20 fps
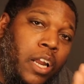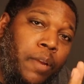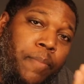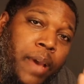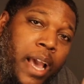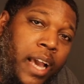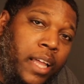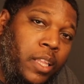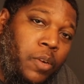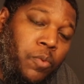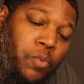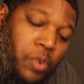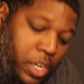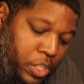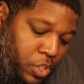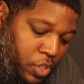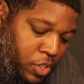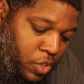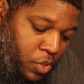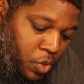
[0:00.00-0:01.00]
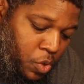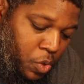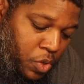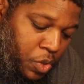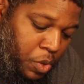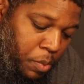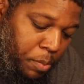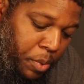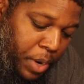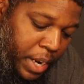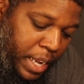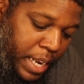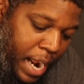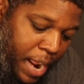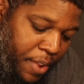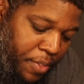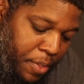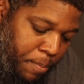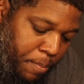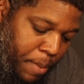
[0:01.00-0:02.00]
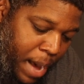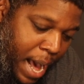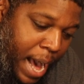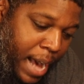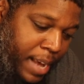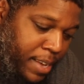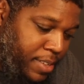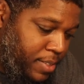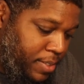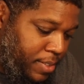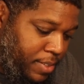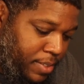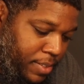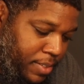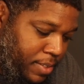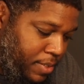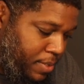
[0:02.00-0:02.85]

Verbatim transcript: automatically runs as soon as you bring it out of the box.